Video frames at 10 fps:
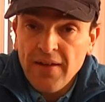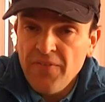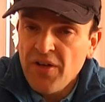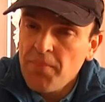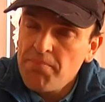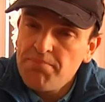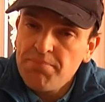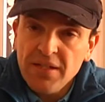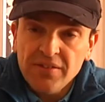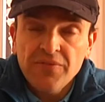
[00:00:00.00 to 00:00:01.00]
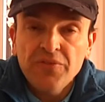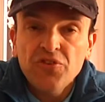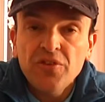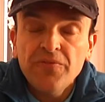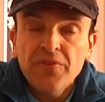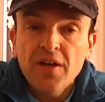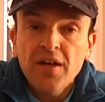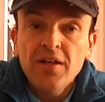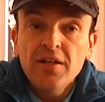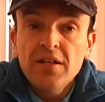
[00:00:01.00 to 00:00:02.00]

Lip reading: a very busy fishing fair.